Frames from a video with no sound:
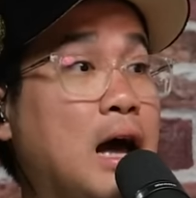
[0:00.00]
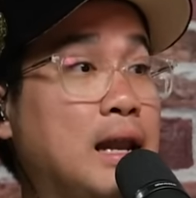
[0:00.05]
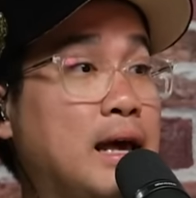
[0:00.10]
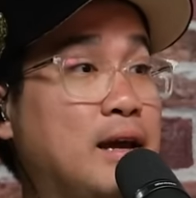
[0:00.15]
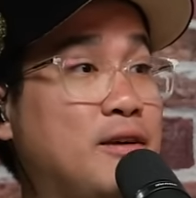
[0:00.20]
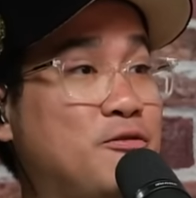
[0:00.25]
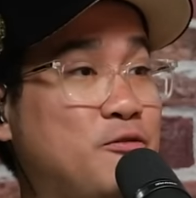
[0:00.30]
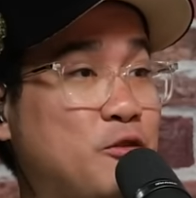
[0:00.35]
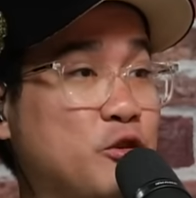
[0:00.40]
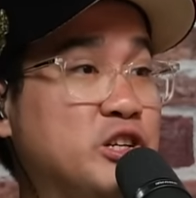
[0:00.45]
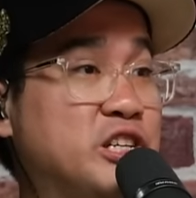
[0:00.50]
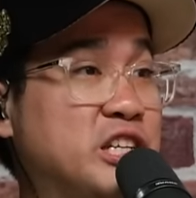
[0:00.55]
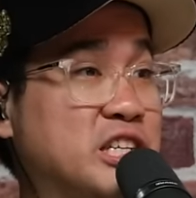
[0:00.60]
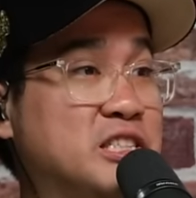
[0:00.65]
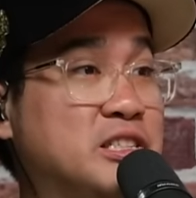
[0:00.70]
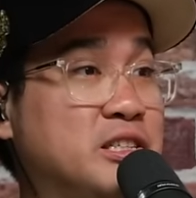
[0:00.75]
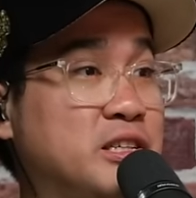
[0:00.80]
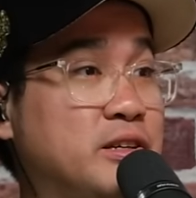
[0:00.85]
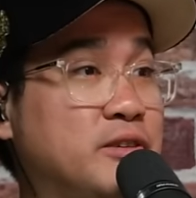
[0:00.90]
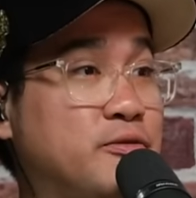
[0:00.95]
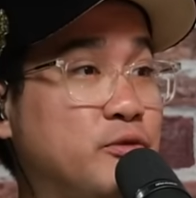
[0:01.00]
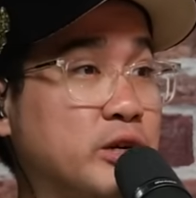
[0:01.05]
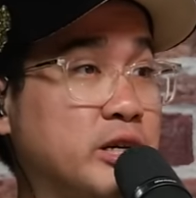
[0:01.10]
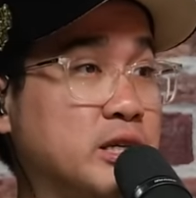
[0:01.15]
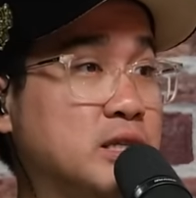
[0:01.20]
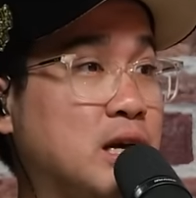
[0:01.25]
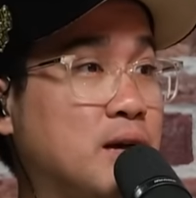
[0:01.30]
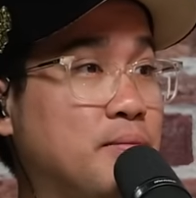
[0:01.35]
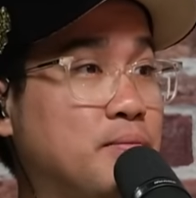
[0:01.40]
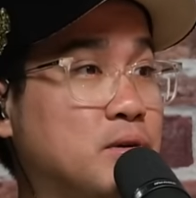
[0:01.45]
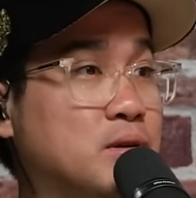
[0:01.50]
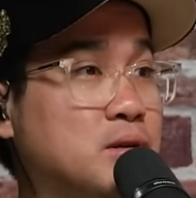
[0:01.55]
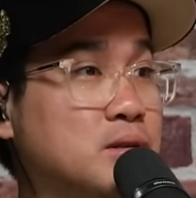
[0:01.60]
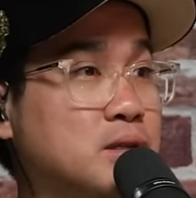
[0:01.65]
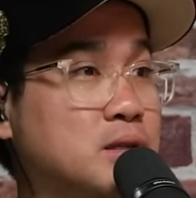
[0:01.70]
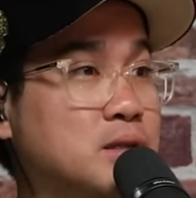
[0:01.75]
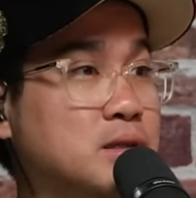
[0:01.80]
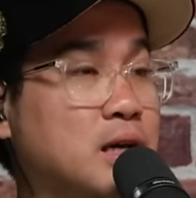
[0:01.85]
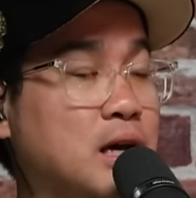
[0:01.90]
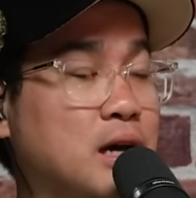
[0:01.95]
I like for Disney, for
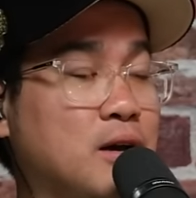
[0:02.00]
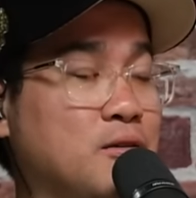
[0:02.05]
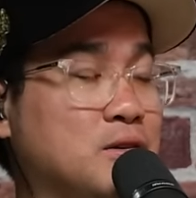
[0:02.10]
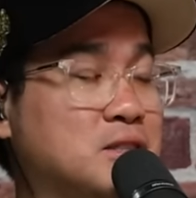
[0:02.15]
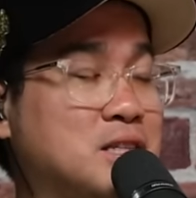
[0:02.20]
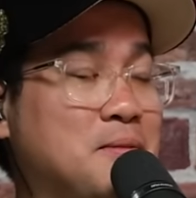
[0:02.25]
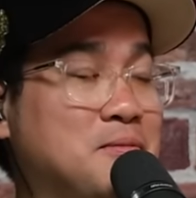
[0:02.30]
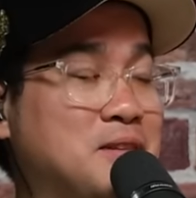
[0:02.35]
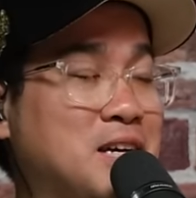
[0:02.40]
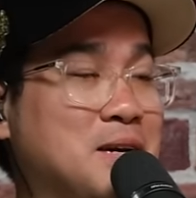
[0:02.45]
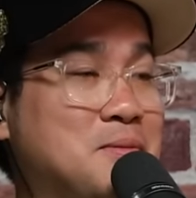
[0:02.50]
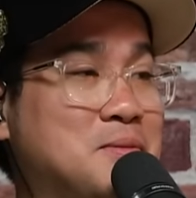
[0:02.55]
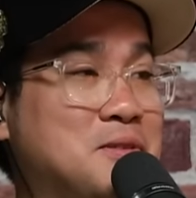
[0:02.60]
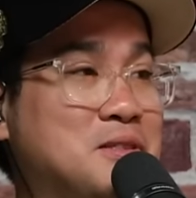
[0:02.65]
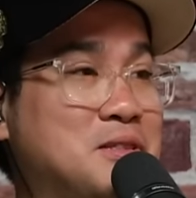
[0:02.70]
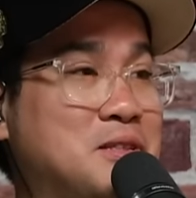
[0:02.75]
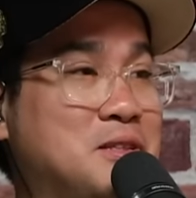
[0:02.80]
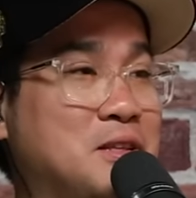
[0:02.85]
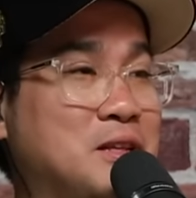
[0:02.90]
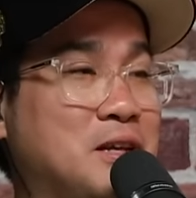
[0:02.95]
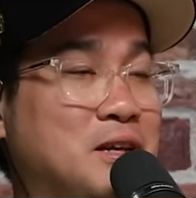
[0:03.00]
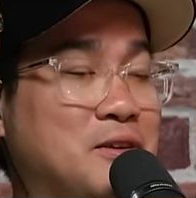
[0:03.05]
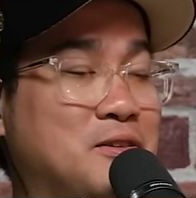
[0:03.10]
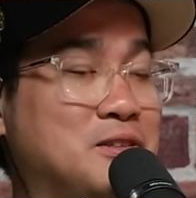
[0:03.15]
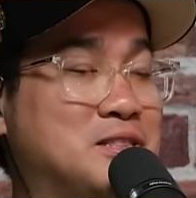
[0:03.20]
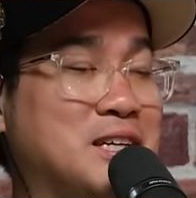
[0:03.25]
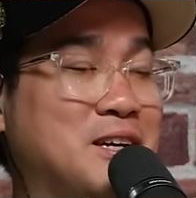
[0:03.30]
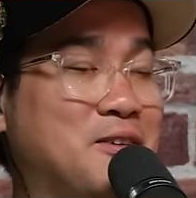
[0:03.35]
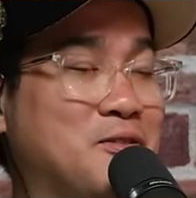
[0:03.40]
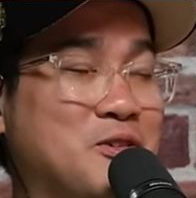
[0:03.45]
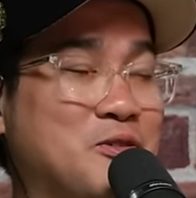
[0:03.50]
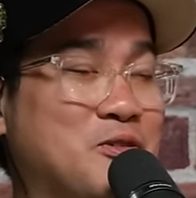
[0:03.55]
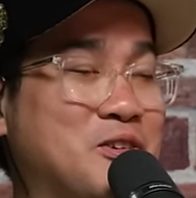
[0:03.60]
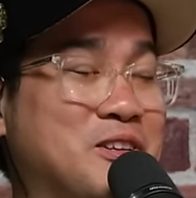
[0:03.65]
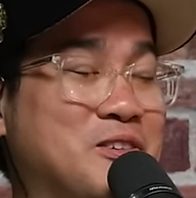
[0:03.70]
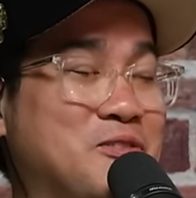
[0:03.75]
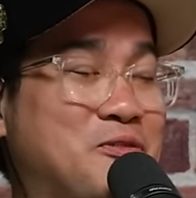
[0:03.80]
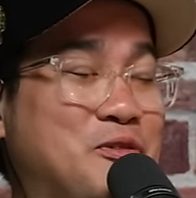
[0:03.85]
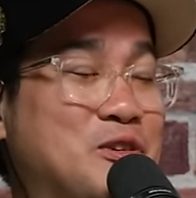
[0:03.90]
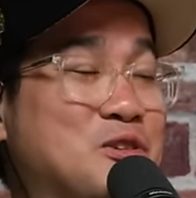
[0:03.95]
example. Uh, sometimes some
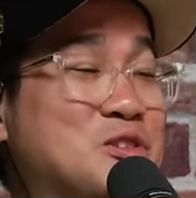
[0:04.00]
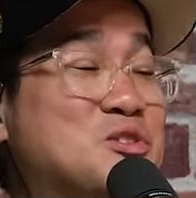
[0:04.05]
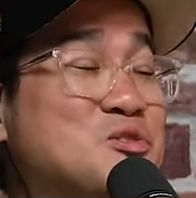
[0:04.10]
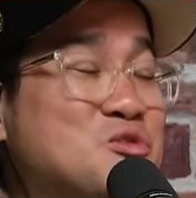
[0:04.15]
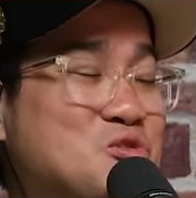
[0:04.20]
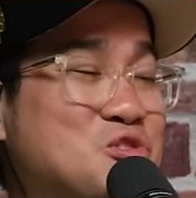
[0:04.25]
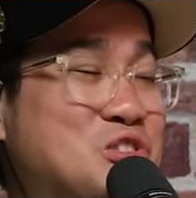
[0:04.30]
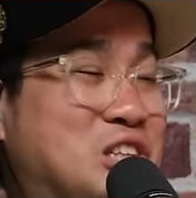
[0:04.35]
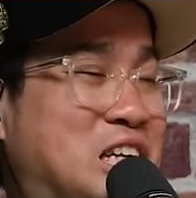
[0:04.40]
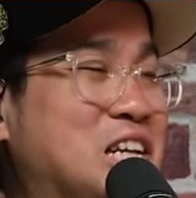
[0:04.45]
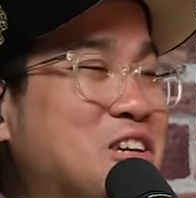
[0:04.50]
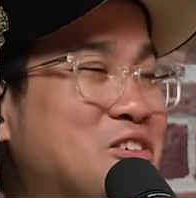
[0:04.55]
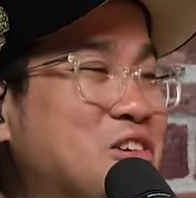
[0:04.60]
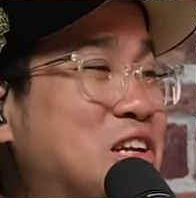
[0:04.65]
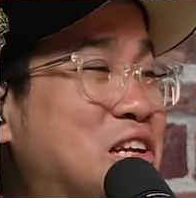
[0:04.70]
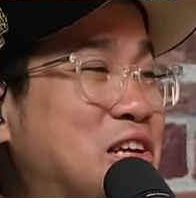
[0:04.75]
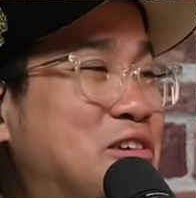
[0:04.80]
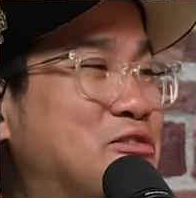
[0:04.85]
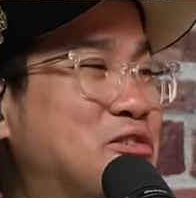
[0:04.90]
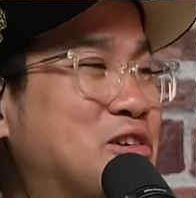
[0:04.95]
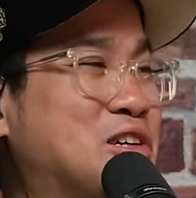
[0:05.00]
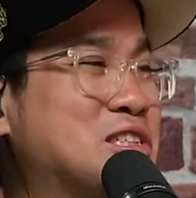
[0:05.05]
of it feels really, really